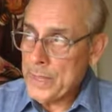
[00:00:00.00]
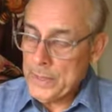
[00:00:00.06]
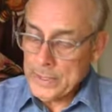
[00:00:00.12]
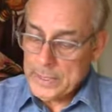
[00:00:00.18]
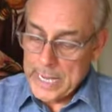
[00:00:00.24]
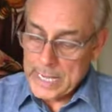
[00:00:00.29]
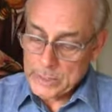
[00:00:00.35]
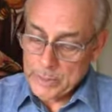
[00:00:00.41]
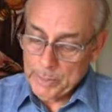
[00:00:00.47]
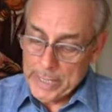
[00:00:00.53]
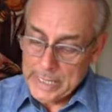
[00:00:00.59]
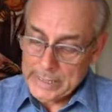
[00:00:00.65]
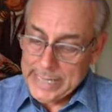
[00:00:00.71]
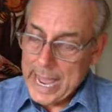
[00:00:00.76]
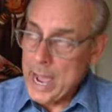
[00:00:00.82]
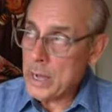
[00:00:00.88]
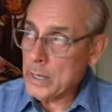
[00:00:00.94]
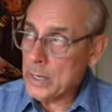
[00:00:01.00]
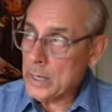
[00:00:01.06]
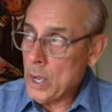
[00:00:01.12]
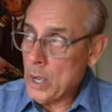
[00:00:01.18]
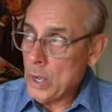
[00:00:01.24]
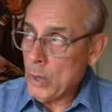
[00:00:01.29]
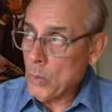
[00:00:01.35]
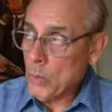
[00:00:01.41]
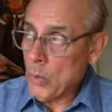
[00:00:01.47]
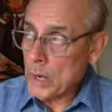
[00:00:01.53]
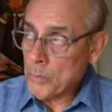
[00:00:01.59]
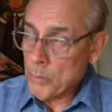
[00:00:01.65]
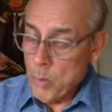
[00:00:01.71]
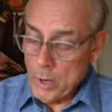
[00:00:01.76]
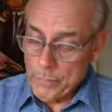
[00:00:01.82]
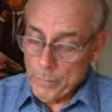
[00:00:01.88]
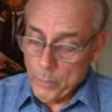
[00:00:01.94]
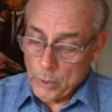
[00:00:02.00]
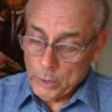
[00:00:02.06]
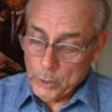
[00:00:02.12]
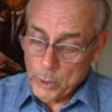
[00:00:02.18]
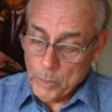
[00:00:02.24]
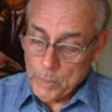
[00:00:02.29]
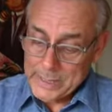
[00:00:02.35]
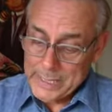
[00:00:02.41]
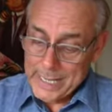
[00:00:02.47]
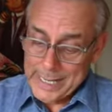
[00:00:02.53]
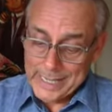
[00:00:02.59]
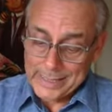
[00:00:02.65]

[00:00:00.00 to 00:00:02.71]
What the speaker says: The S&P down 1.42%.